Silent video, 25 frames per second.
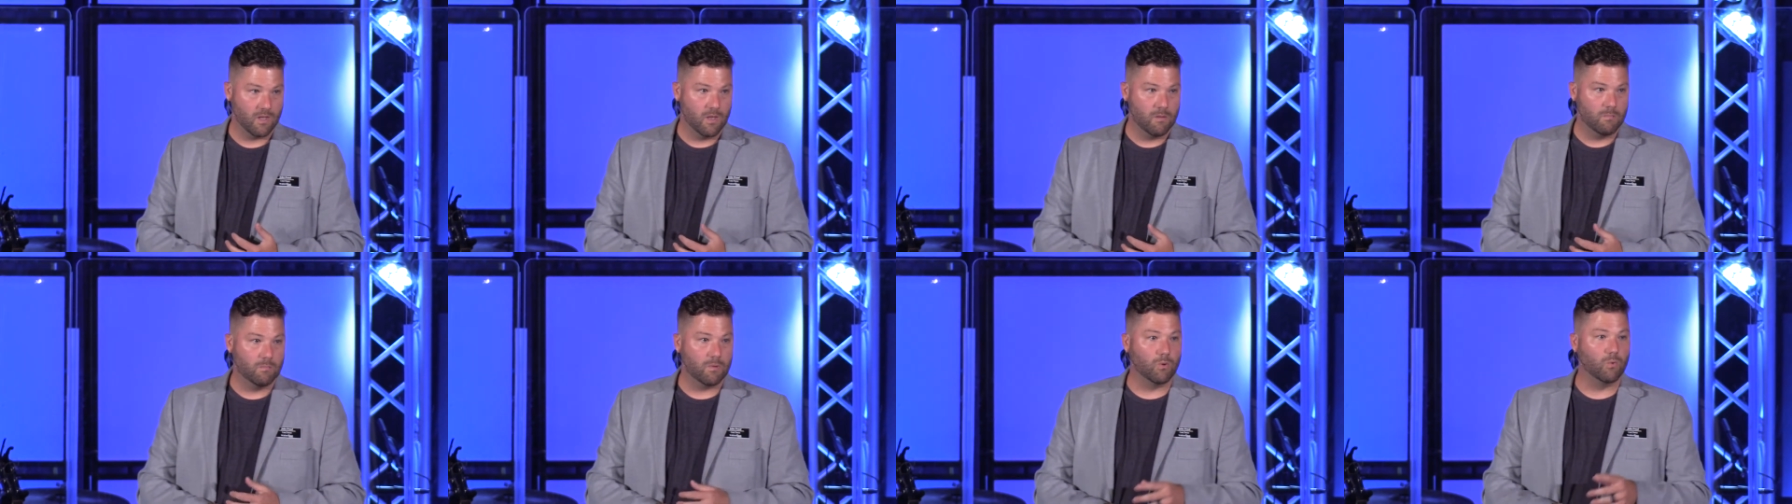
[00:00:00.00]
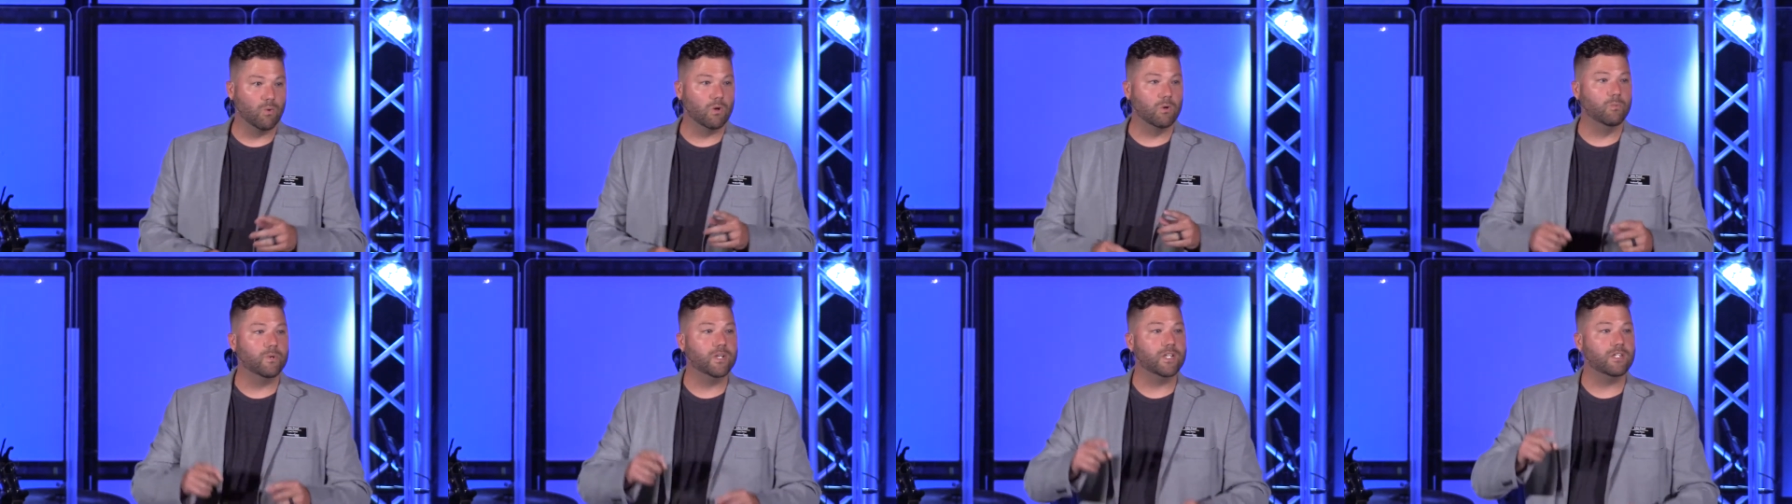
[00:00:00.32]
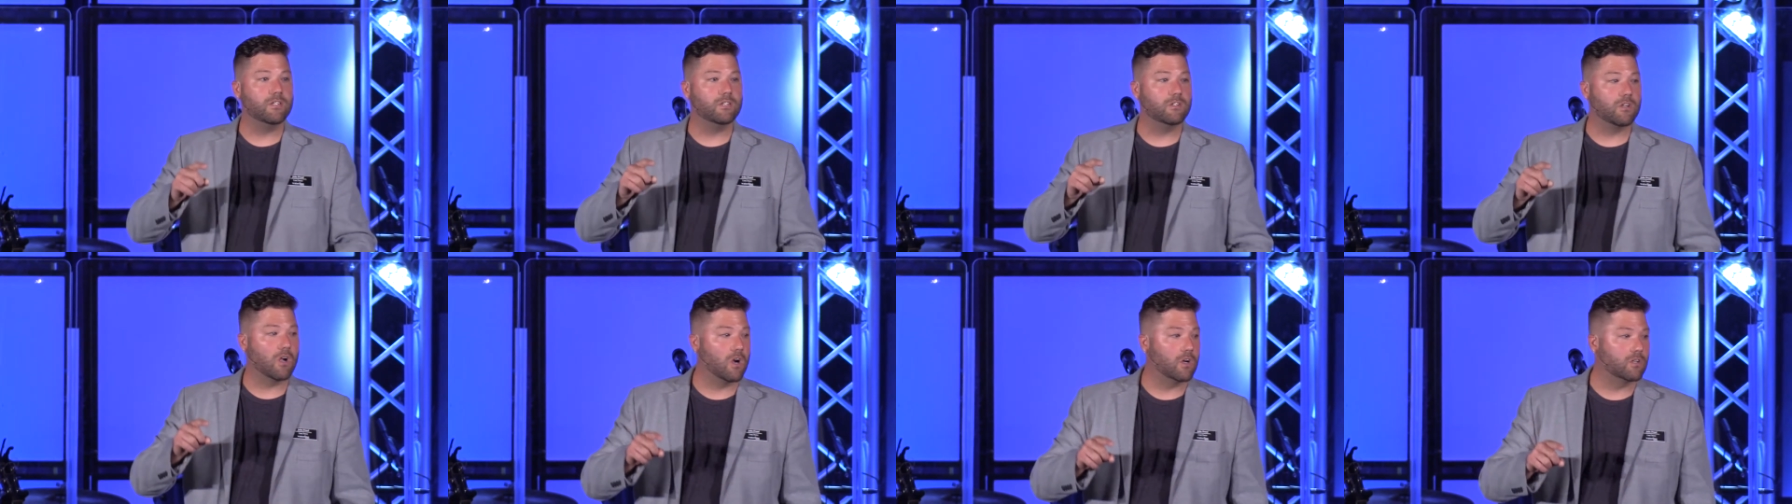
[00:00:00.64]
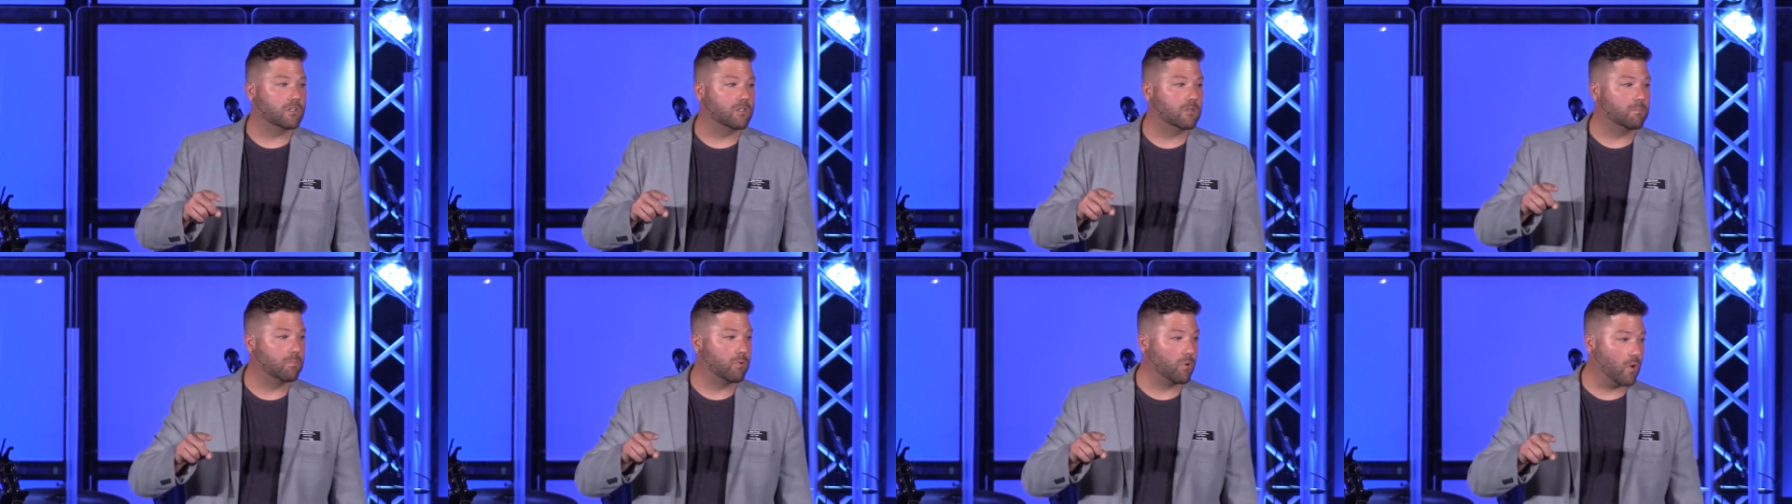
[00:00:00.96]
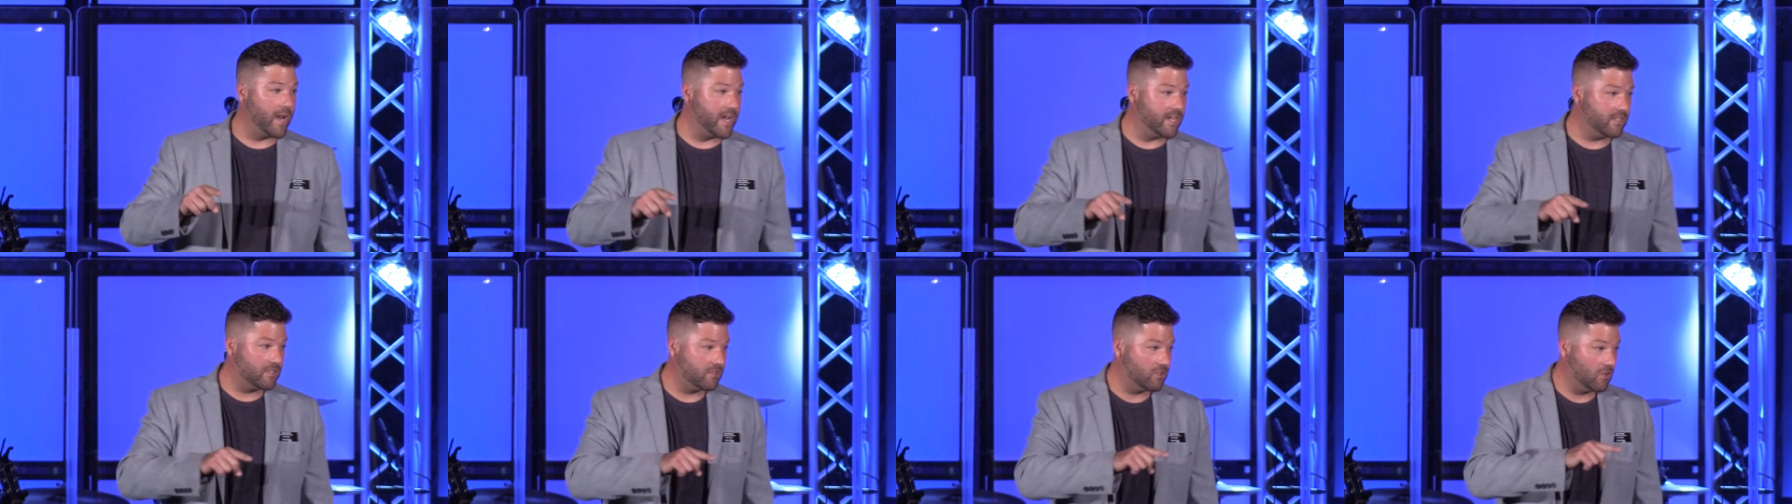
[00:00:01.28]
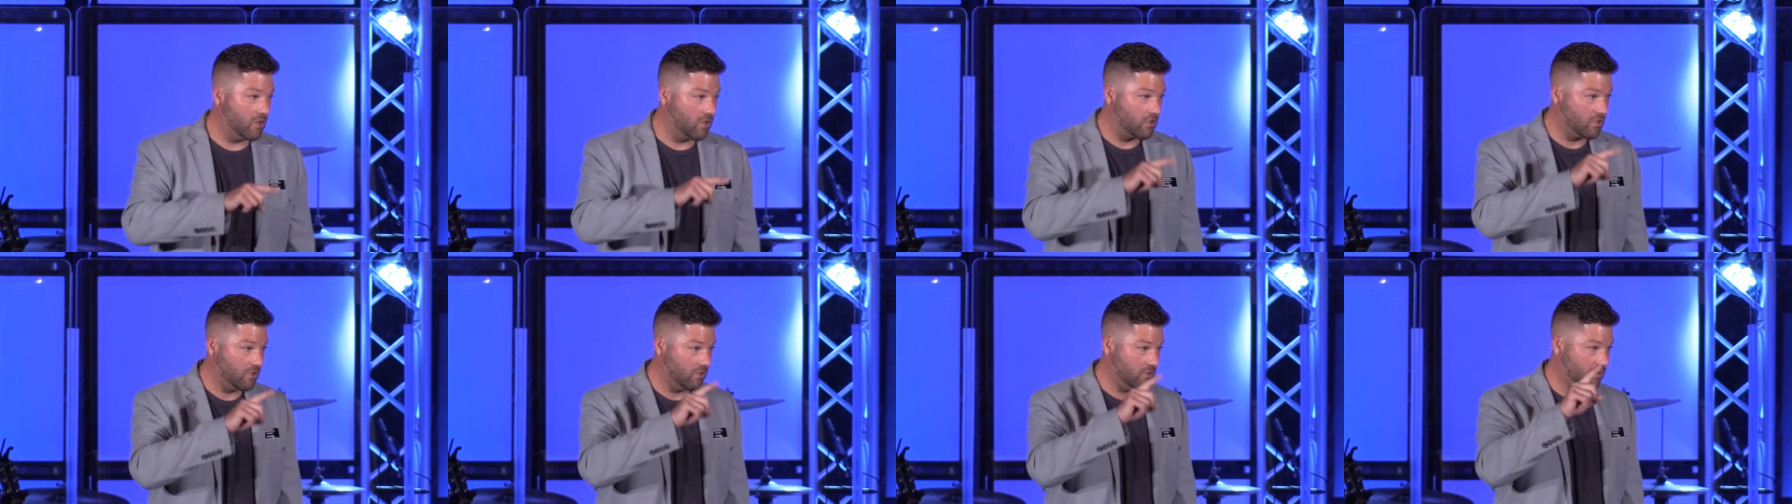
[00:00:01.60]
But when we start to pray
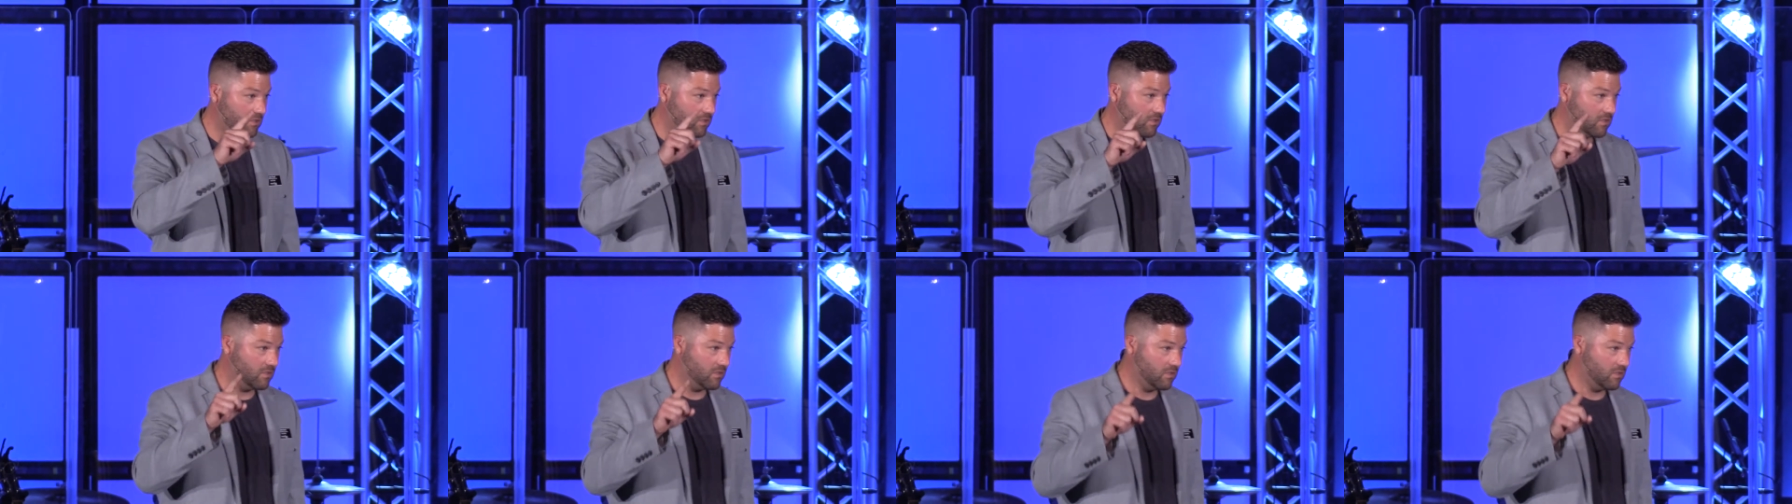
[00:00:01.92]
circles